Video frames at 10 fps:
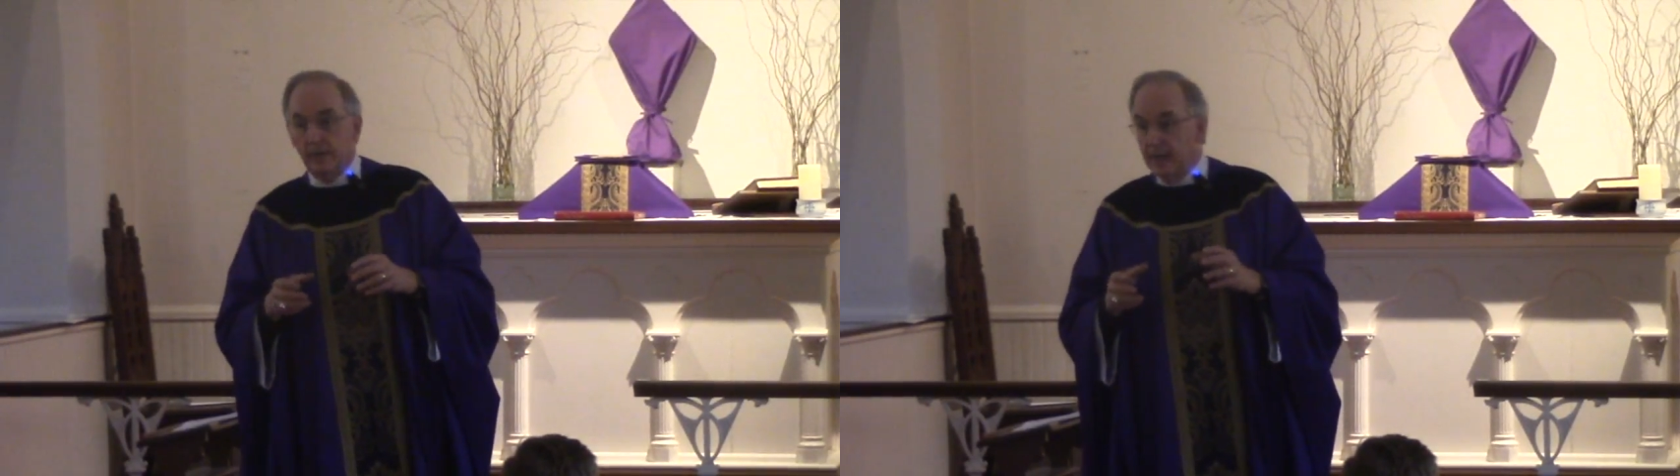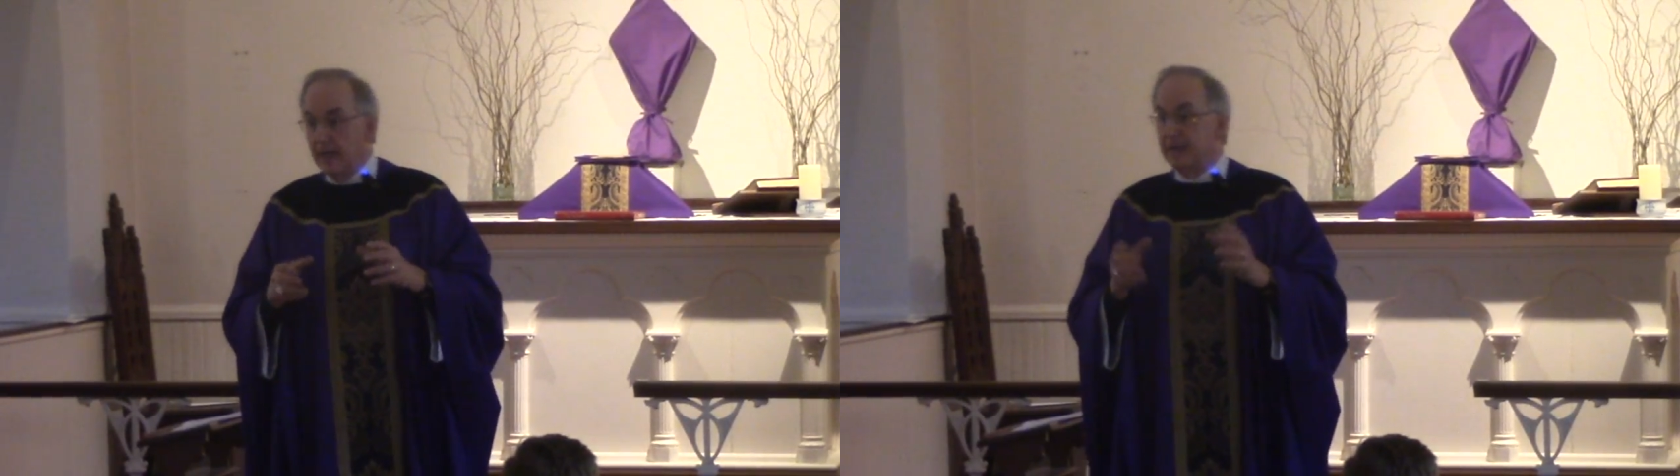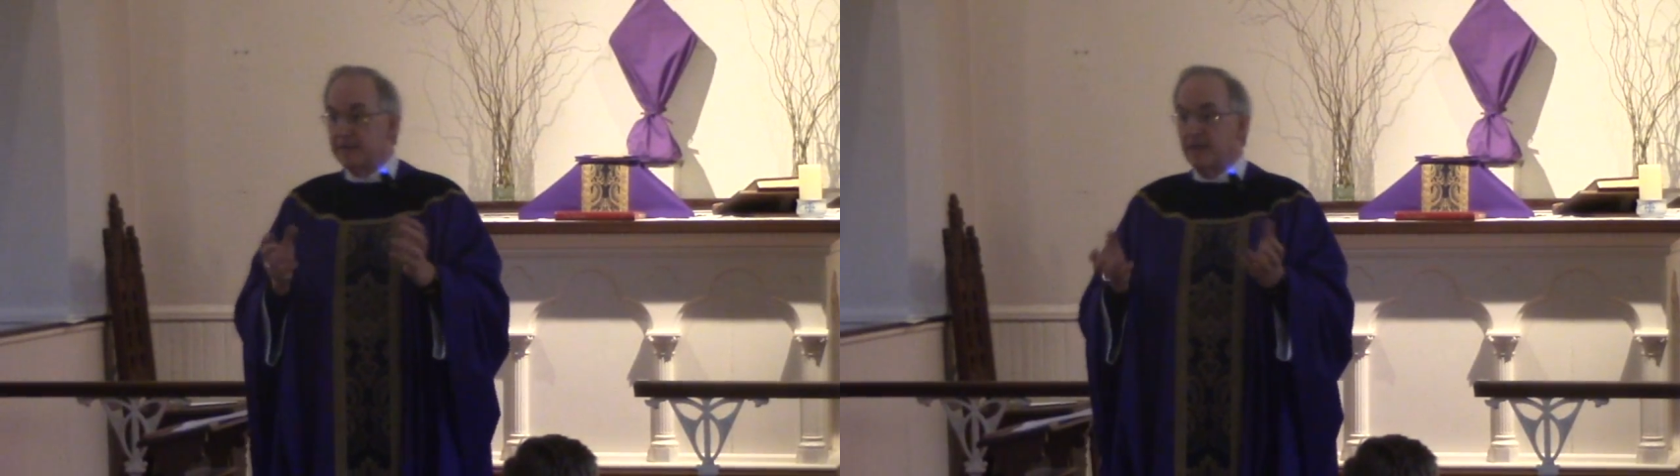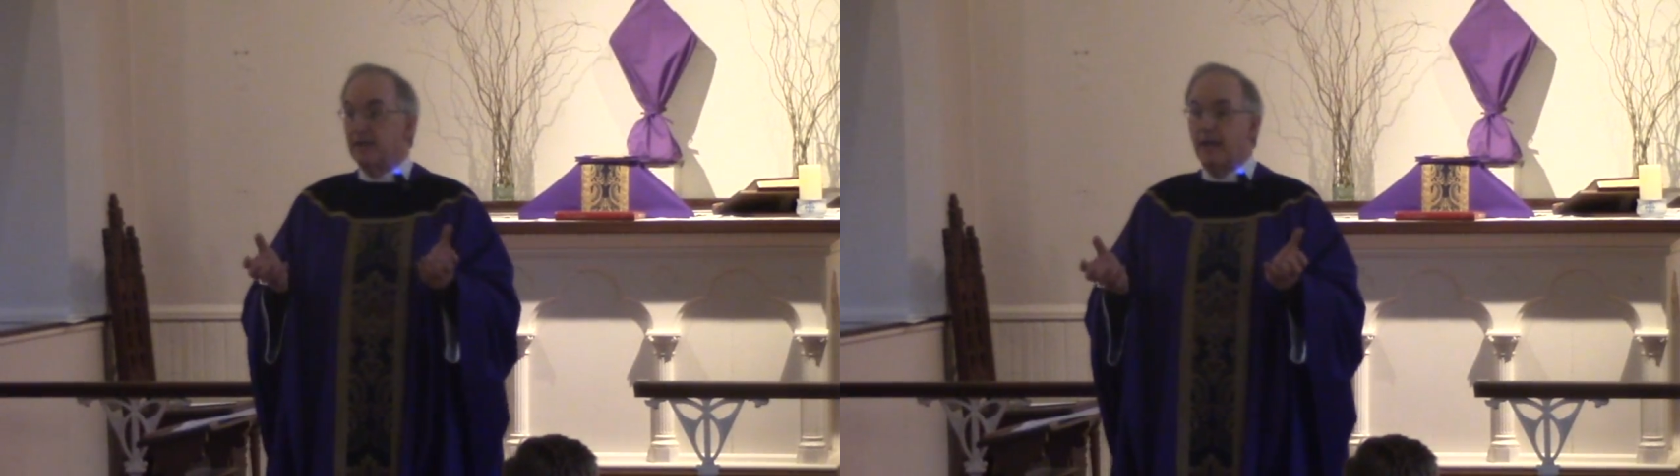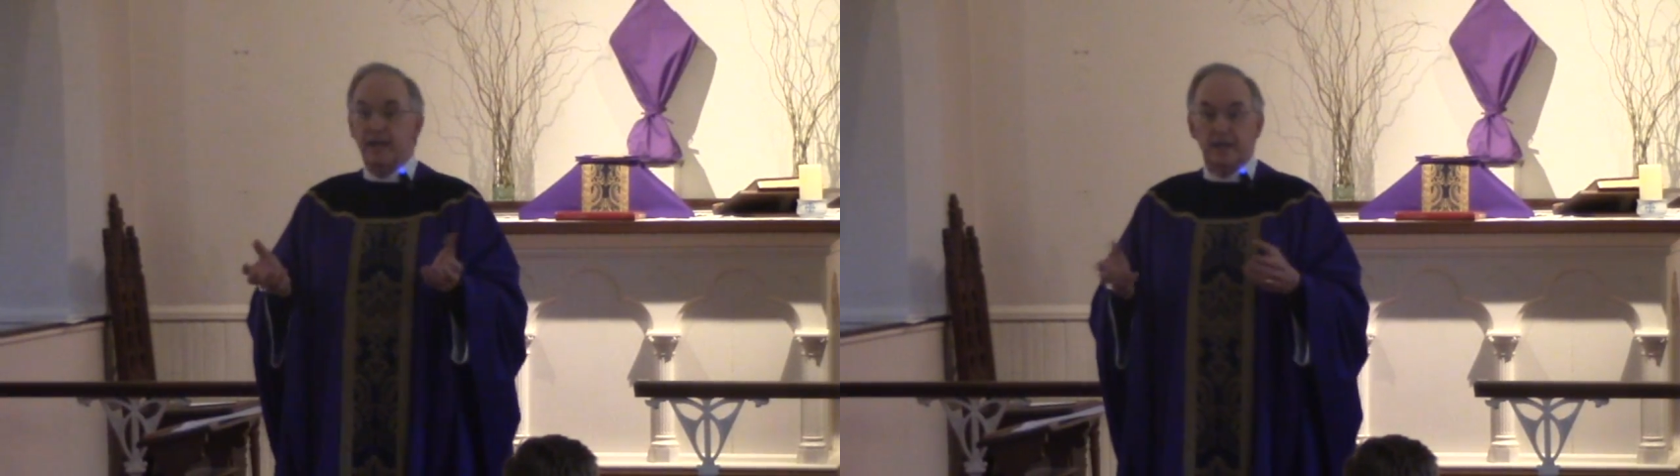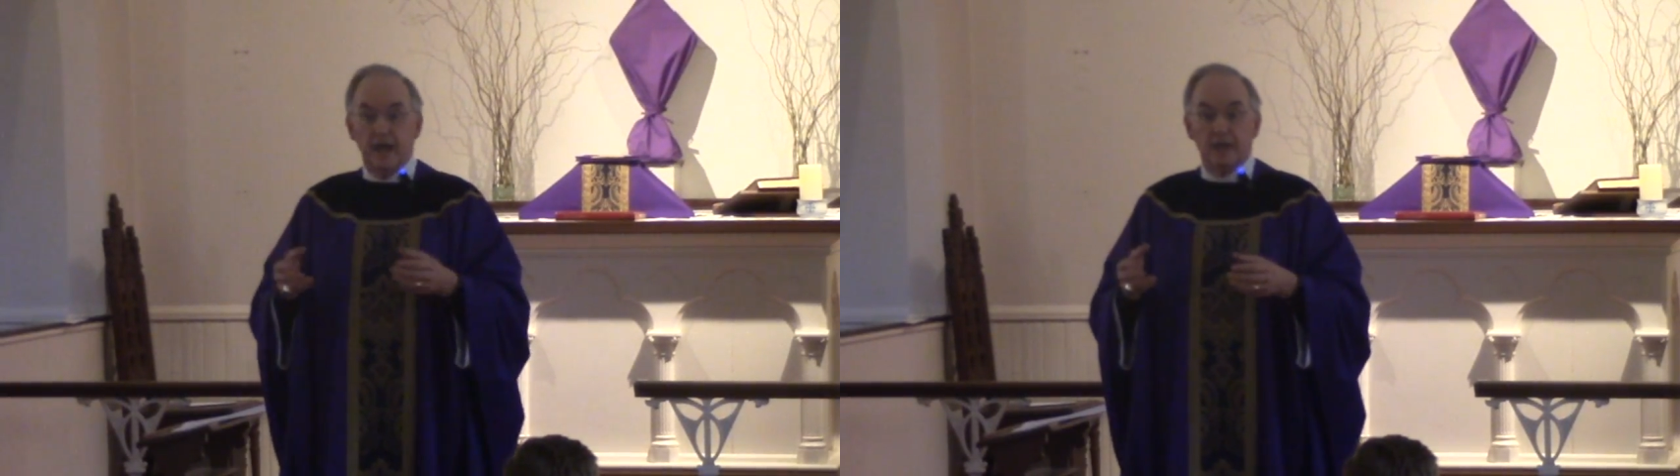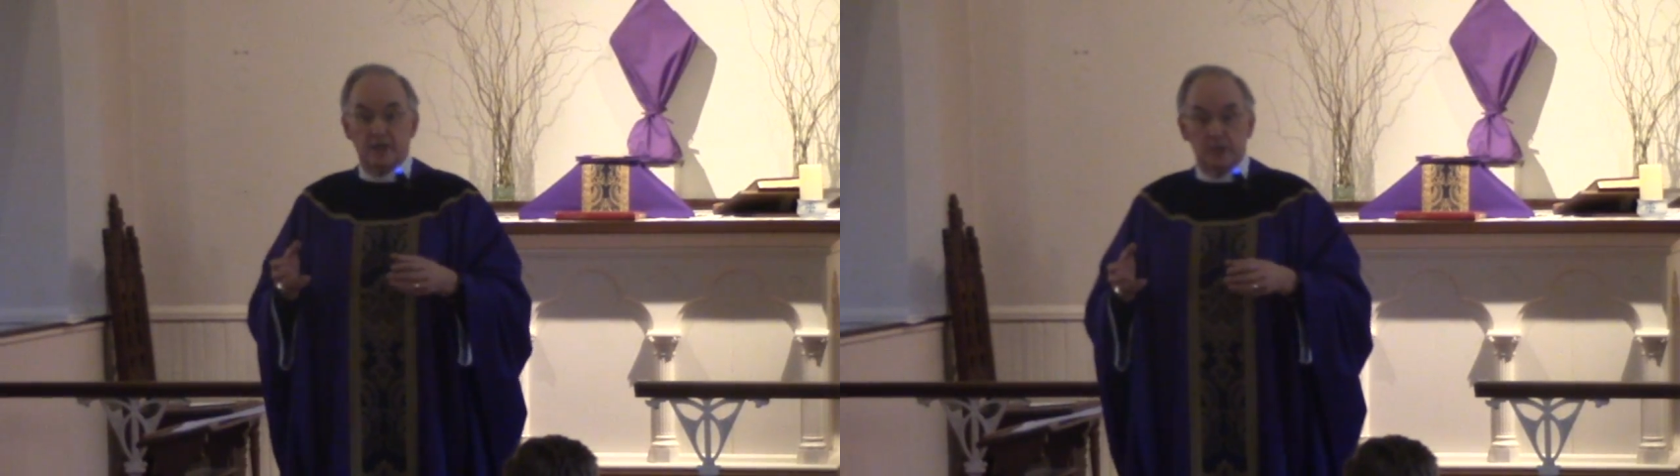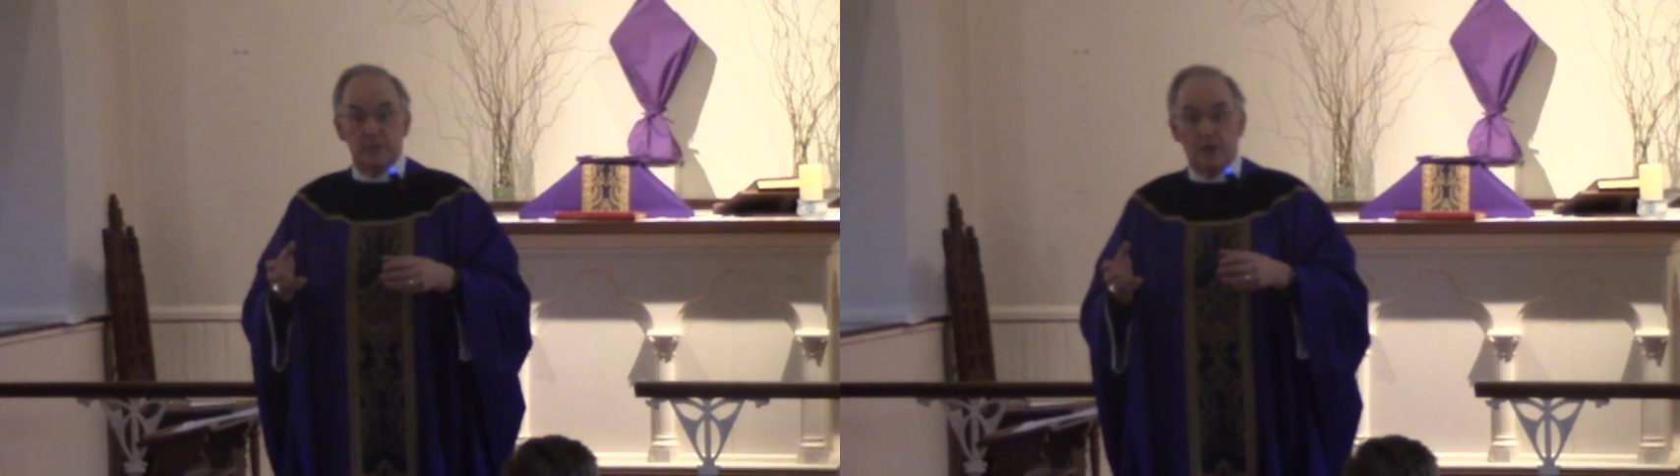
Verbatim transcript: and I say late not just